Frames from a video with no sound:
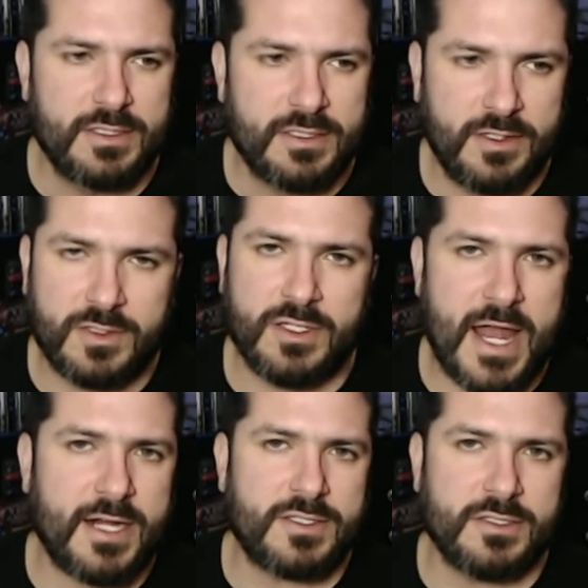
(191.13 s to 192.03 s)
a good
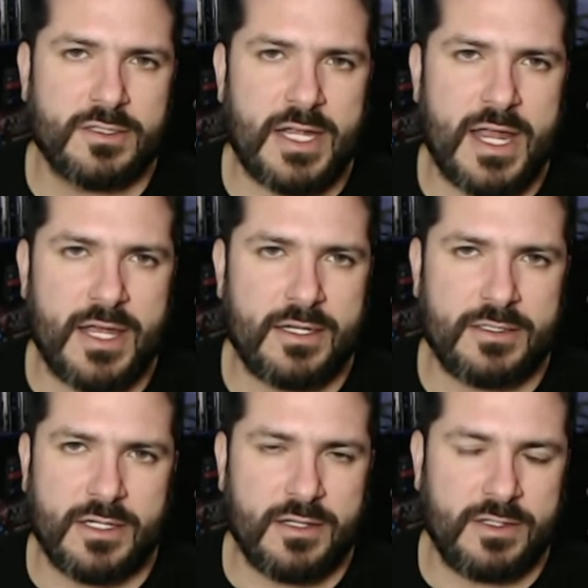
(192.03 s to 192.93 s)
actor, and,
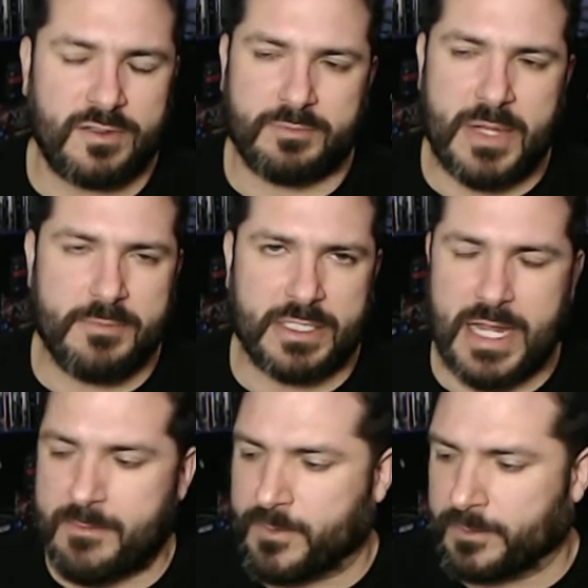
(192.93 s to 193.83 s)
he's made a big
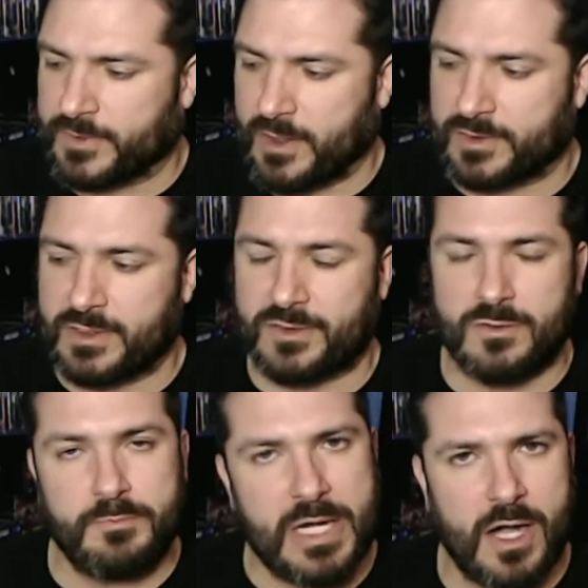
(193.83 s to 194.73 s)
name for himself. So these
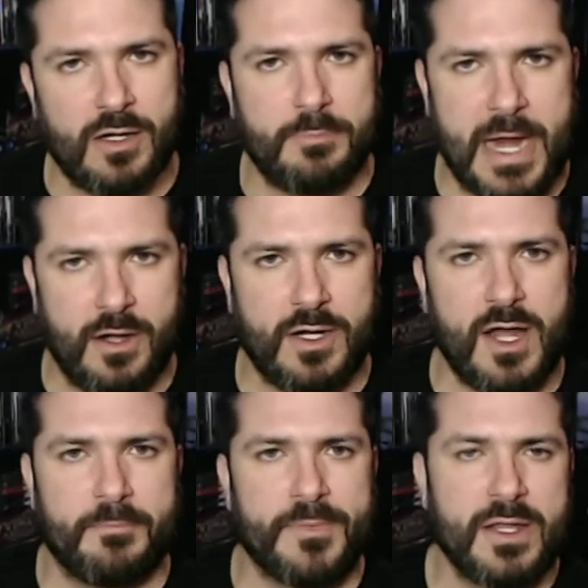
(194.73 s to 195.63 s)
two paired
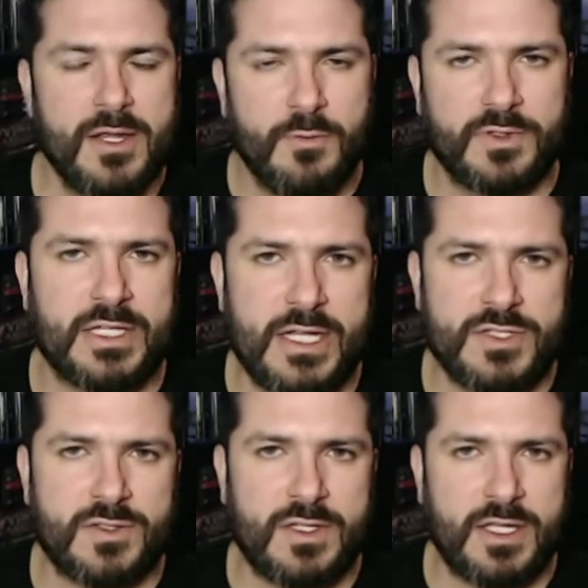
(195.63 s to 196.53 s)
up was an
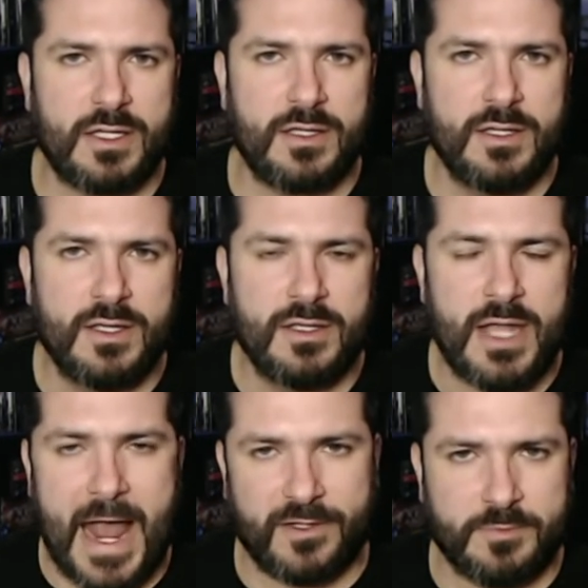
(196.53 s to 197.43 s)
interesting
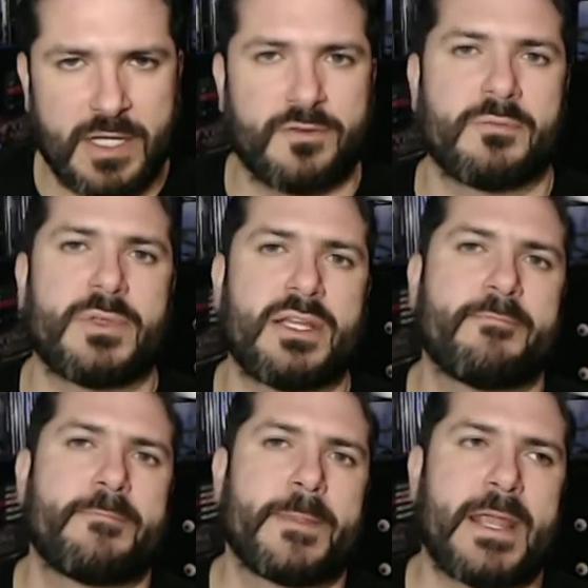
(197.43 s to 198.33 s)
aspect for me.
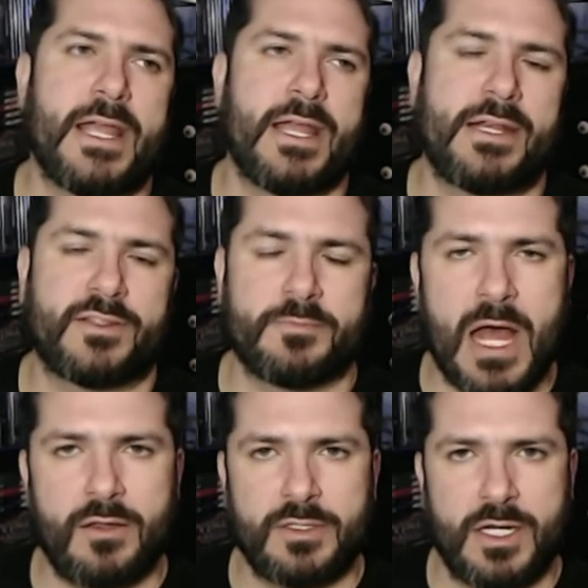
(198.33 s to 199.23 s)
And it's
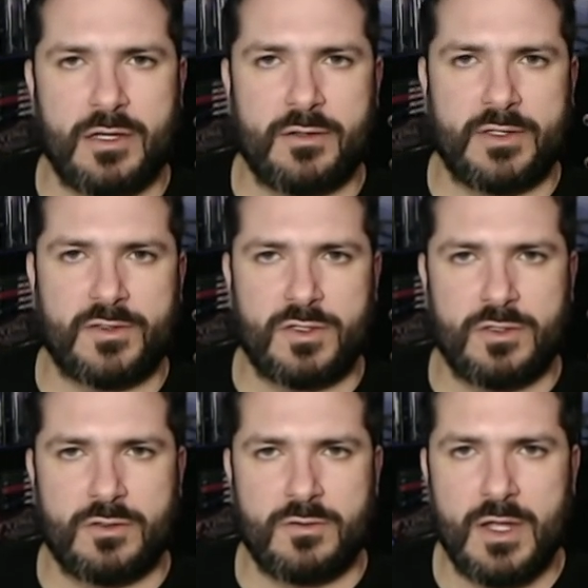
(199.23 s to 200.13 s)
about, these
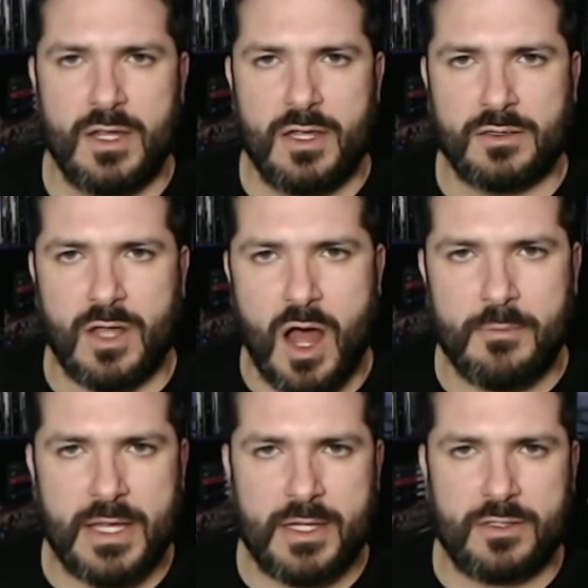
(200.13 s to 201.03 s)
two
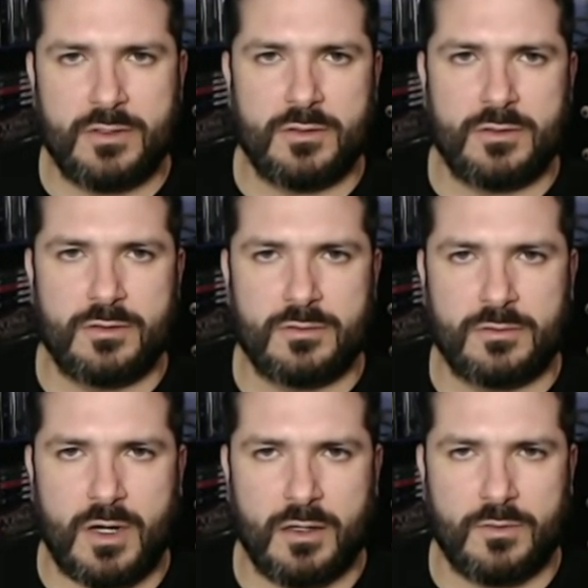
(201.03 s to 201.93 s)
lawmen who
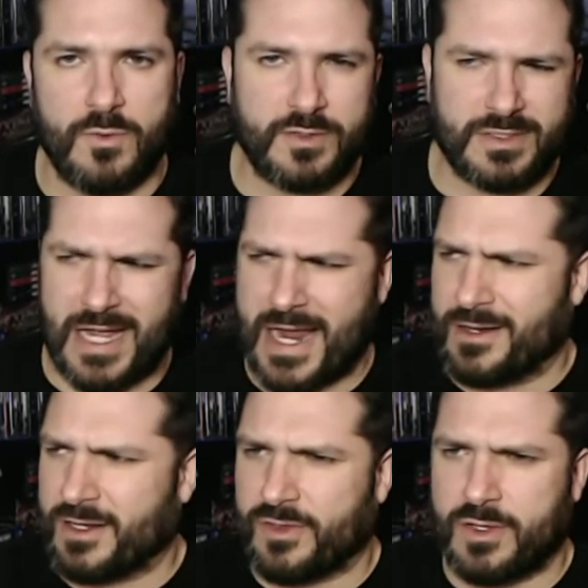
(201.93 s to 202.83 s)
are, one's
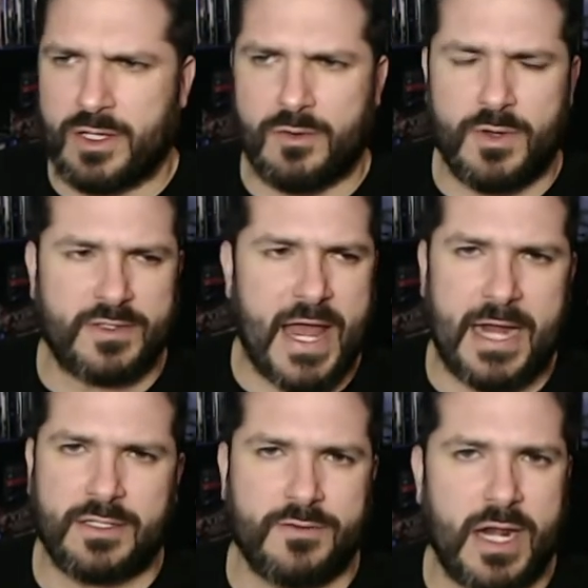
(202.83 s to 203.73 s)
retired, I think, and one's
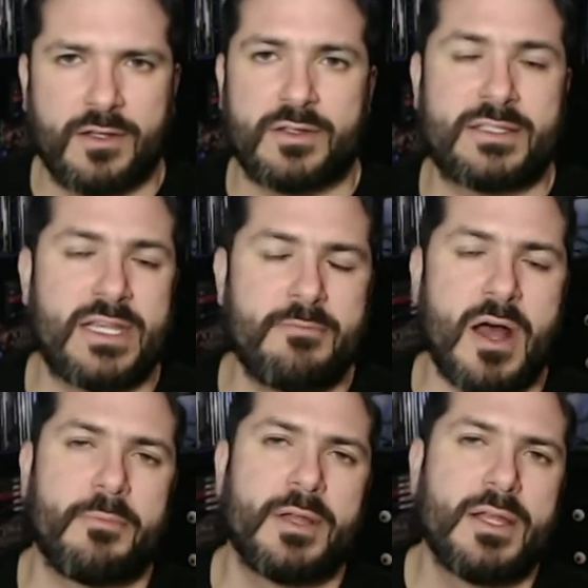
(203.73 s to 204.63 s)
active. I don't know. They team
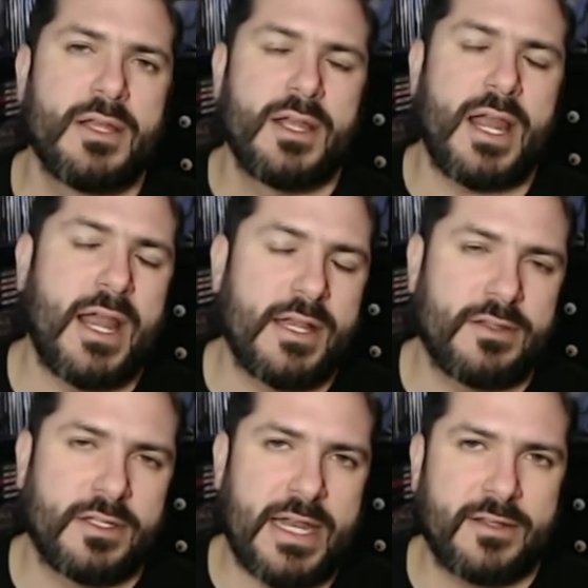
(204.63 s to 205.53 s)
up
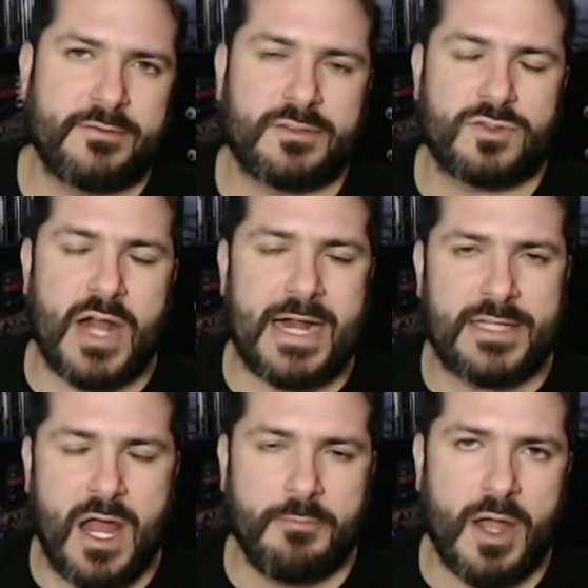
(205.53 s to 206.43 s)
and they got to track
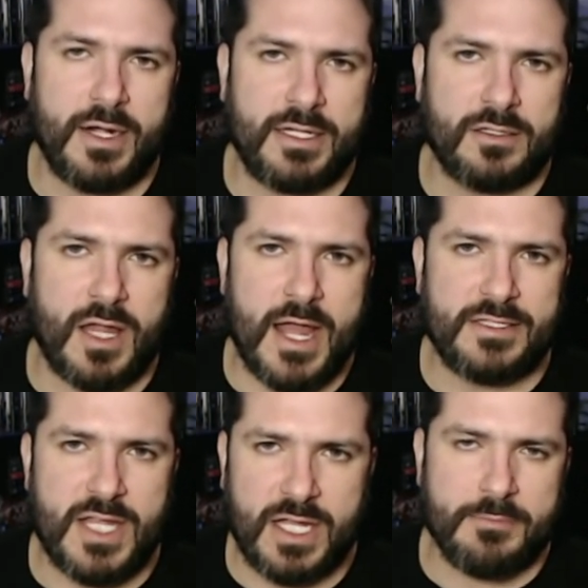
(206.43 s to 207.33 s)
down Bonnie and
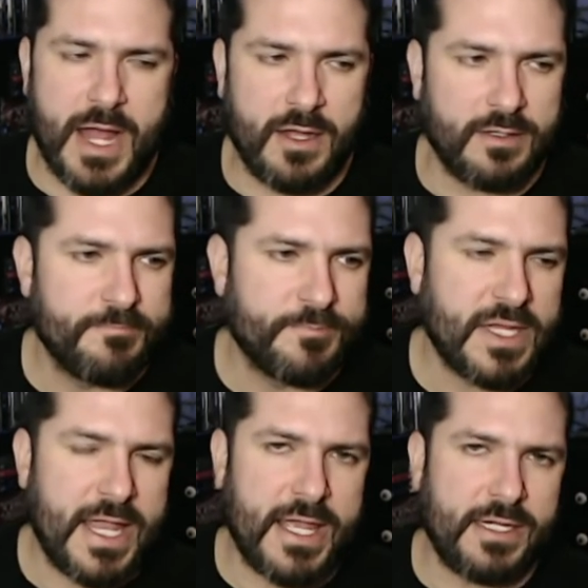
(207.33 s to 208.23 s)
Clyde, take them out.
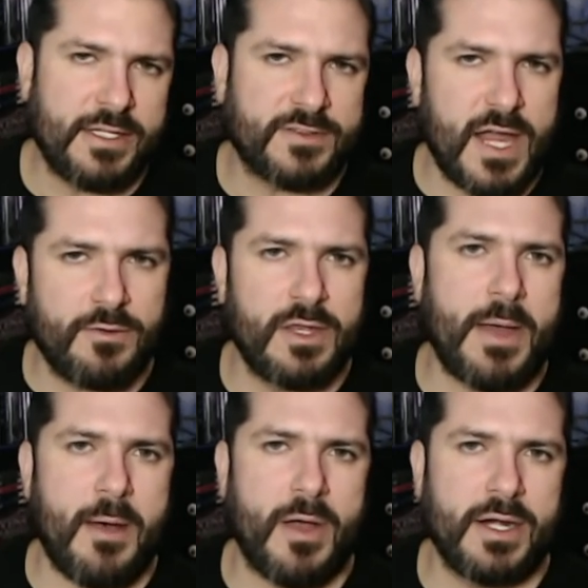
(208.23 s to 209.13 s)
And it's not really
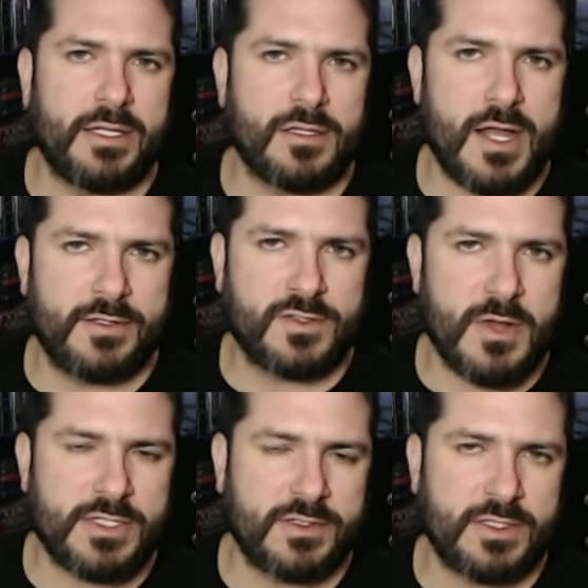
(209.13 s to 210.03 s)
about Bonnie and Clyde so
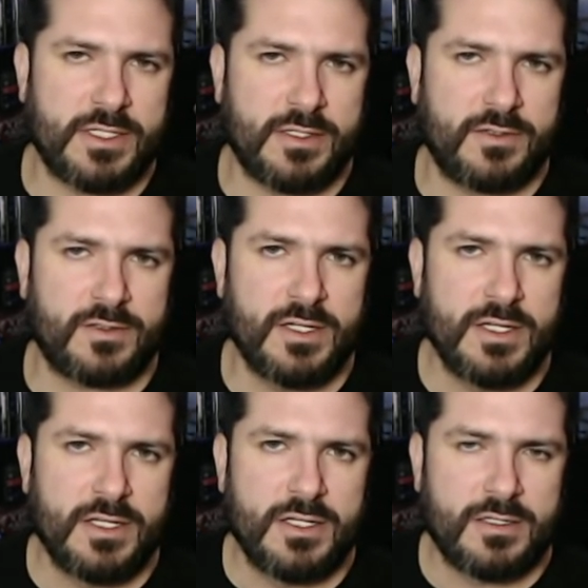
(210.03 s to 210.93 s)
much as it is,
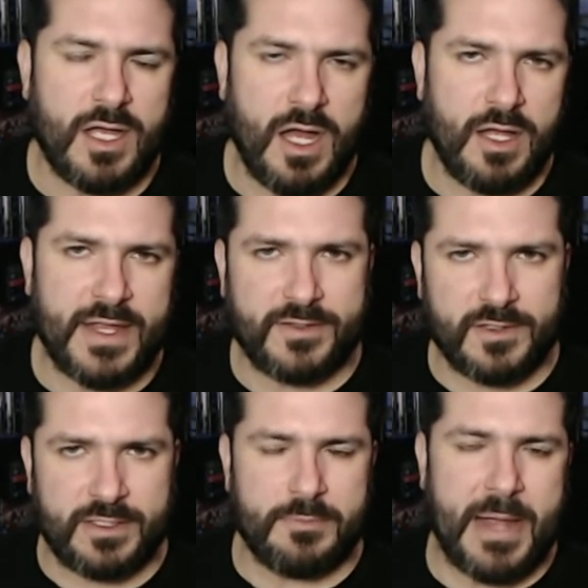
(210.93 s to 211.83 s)
that's
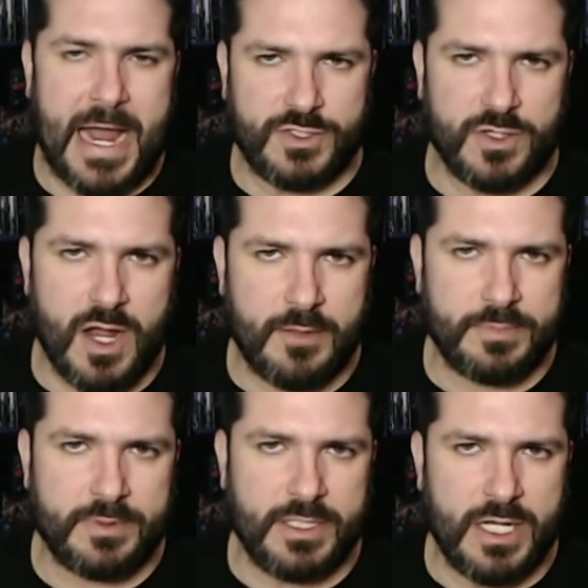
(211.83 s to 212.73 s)
like the
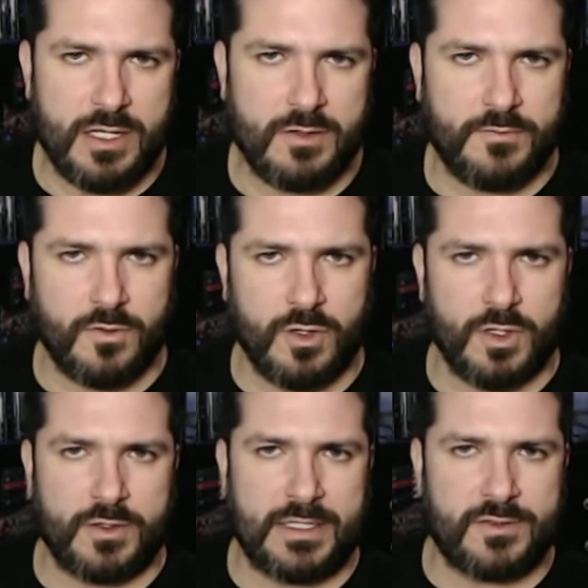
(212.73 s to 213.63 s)
backdrop,
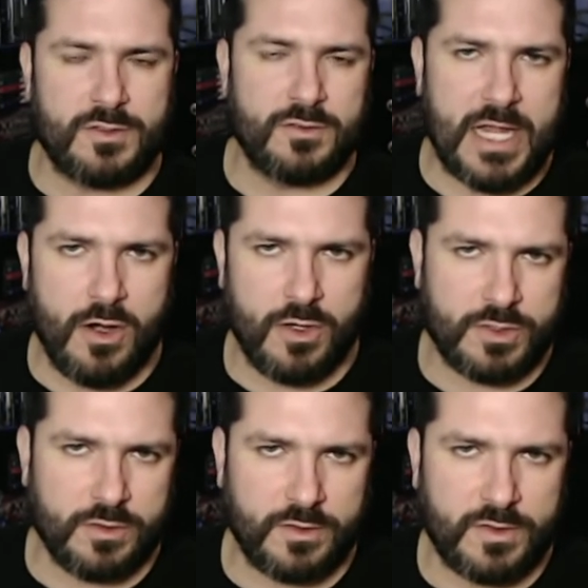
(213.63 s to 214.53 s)
for these two
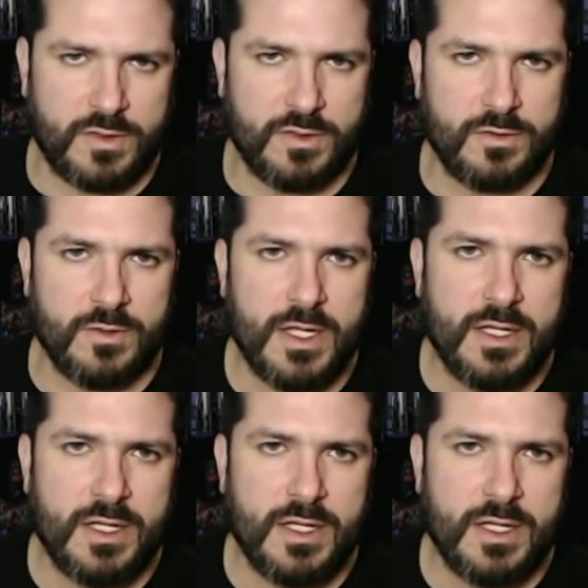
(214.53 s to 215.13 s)
characters to,